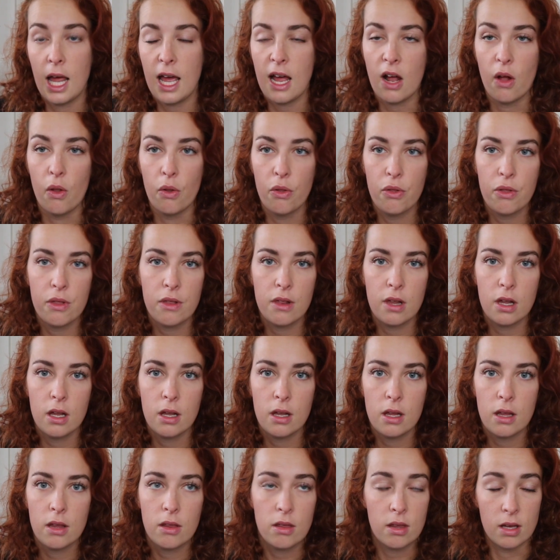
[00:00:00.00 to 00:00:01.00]
health
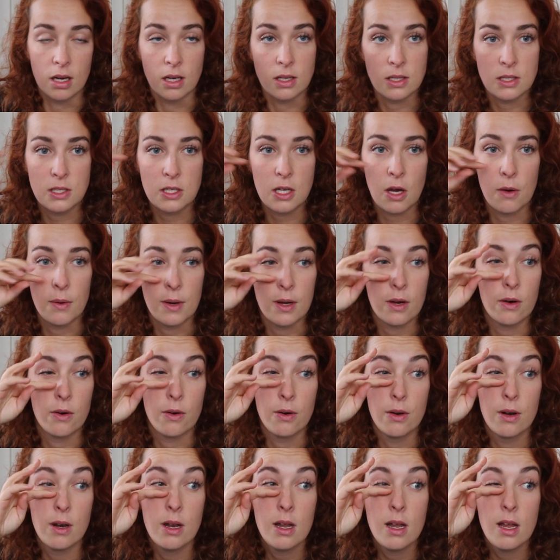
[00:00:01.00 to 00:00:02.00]
things going
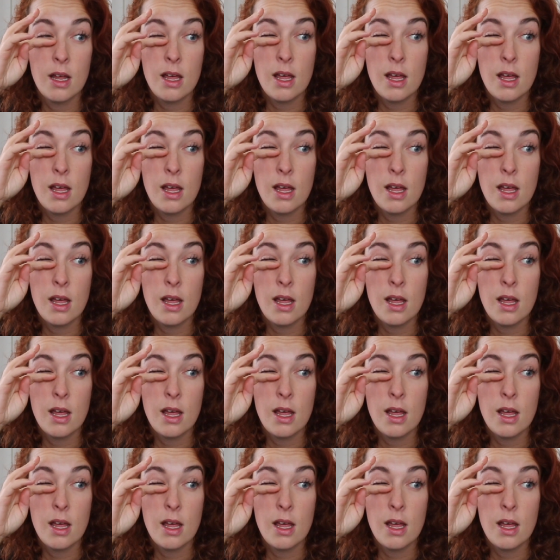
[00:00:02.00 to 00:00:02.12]
on.